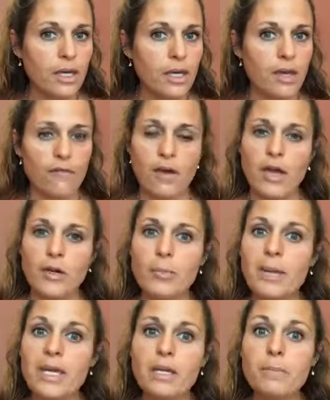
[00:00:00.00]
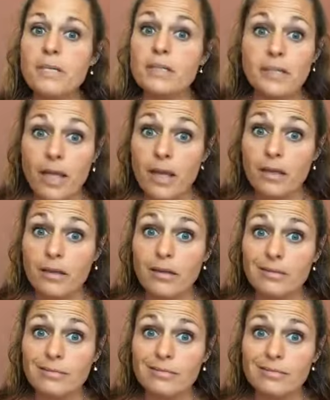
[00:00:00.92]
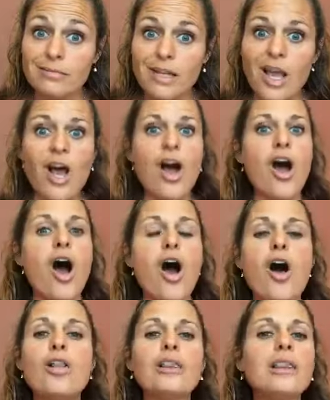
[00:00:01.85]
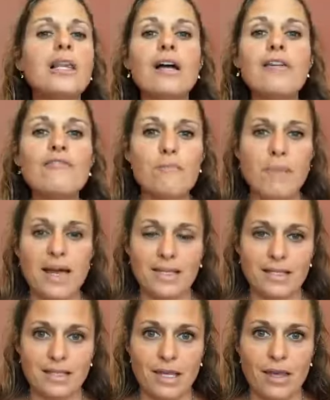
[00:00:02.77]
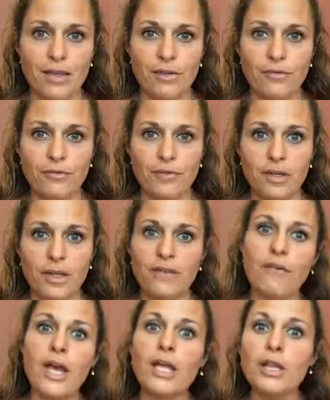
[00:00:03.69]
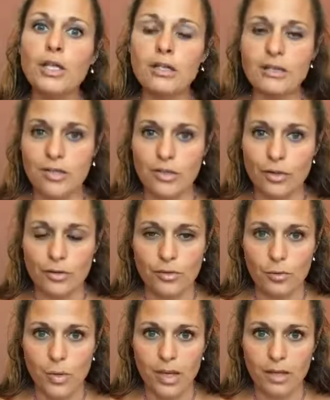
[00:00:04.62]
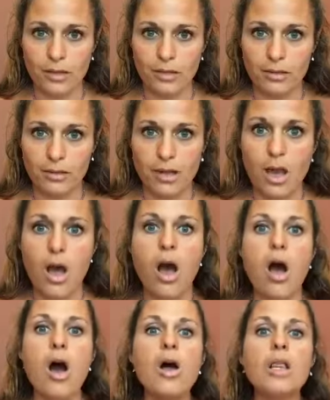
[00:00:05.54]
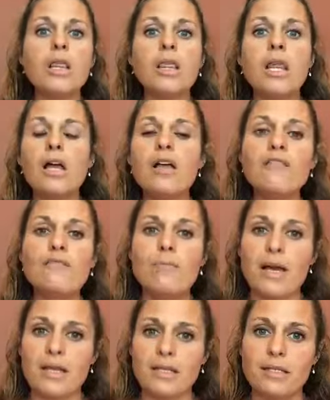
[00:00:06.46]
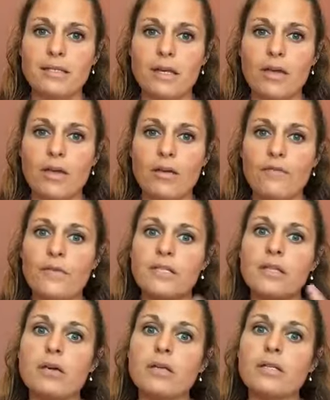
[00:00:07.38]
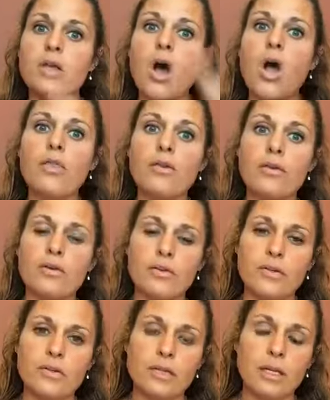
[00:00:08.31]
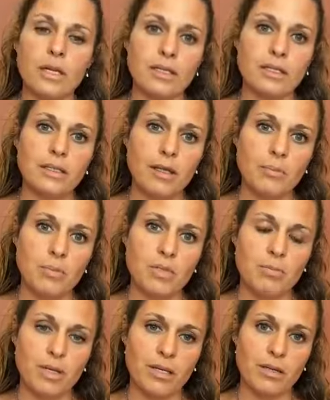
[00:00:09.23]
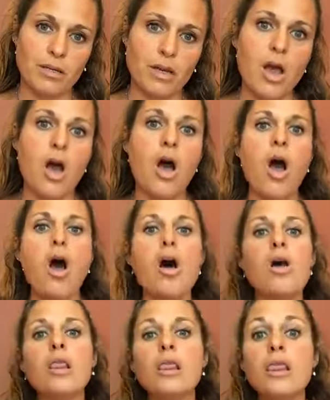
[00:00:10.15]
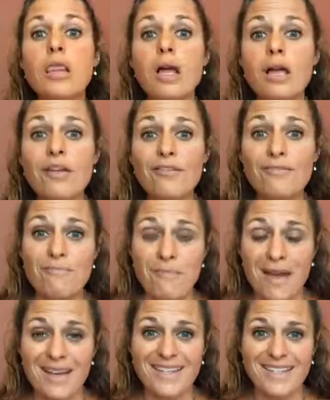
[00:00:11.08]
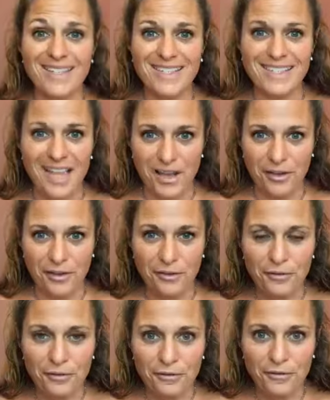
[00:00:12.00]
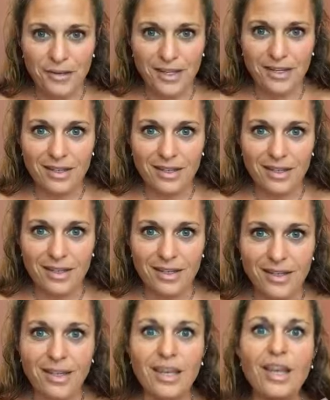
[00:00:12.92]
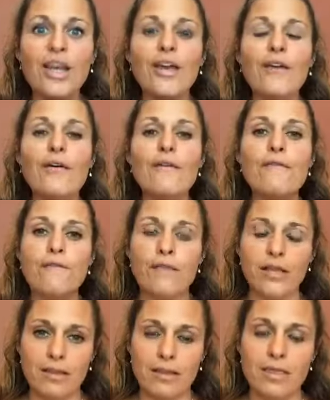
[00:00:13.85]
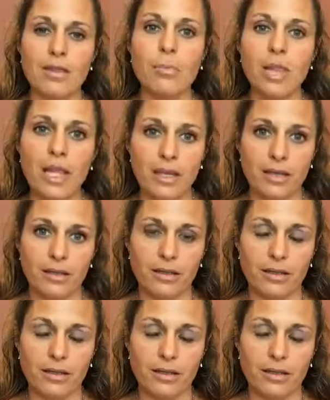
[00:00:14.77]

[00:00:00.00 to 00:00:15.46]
if I don't make a mistake. I'll love myself if I look a certain way. I'll love myself as long as others accept me. I'll love myself, fill in the blank.